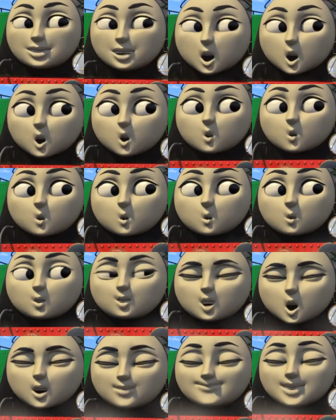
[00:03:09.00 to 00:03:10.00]
Oh,
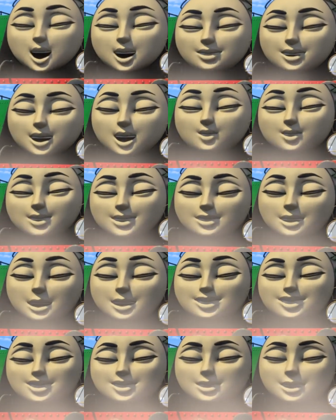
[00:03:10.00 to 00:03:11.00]
Thomas
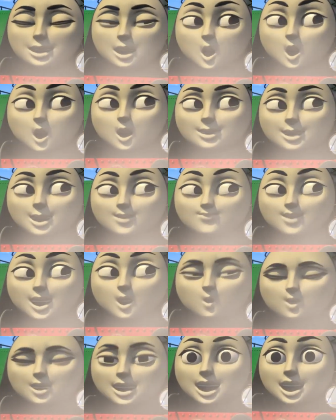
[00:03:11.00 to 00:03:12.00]
understands all
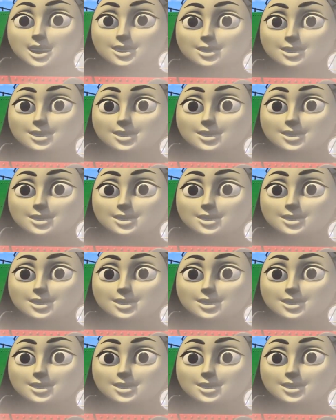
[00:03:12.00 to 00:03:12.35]
about that.